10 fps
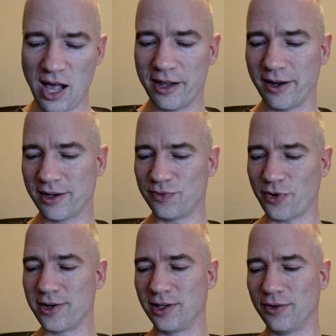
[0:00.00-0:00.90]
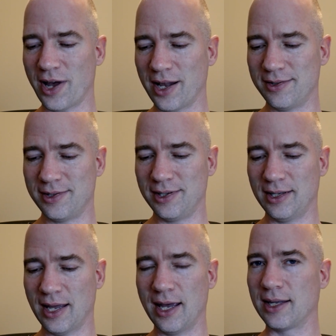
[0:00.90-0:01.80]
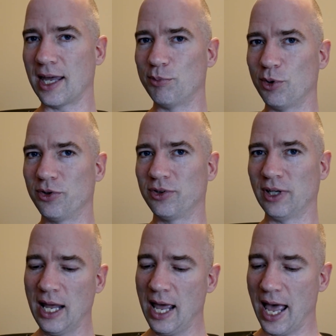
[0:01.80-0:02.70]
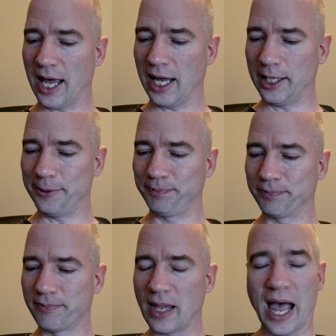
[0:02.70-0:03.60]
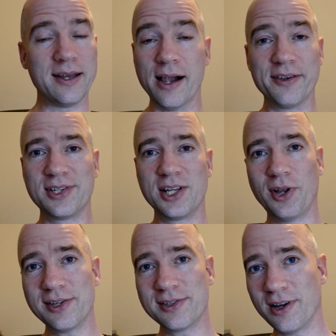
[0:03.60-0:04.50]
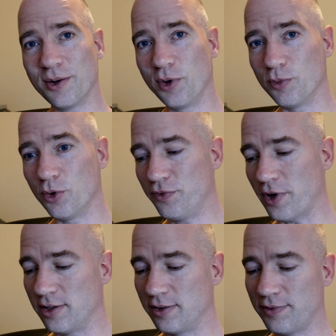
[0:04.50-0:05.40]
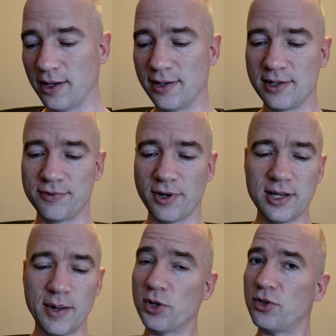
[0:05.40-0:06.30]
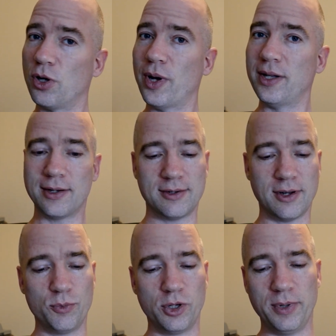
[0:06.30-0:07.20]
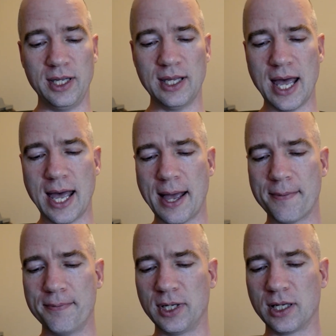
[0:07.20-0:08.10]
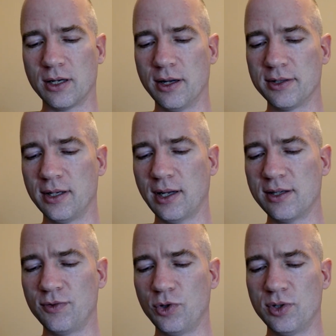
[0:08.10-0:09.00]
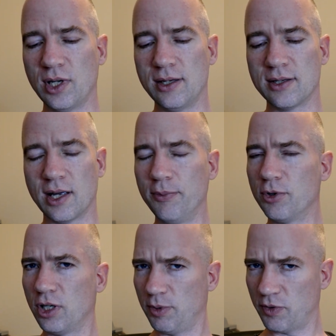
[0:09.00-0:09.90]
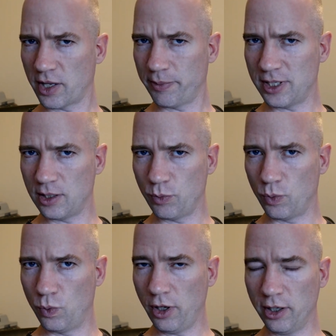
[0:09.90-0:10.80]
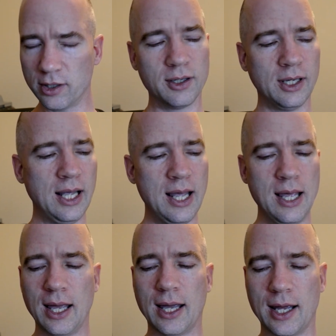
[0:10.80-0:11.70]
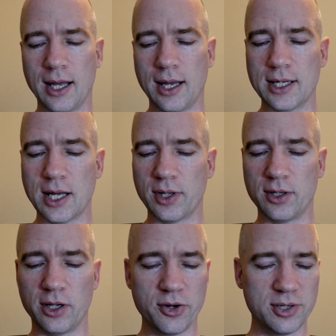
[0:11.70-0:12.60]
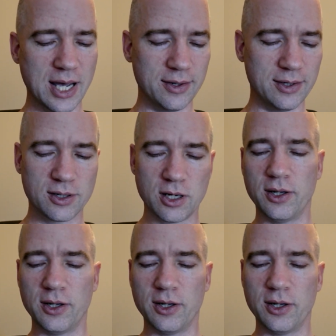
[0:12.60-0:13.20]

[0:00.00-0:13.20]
likes fighting fantasy game books. And I'll see you next time with more fighting fantasy fun. I'm not sure when next time will be, because the next few days I'm going to be rather busy with work. Now that lockdown is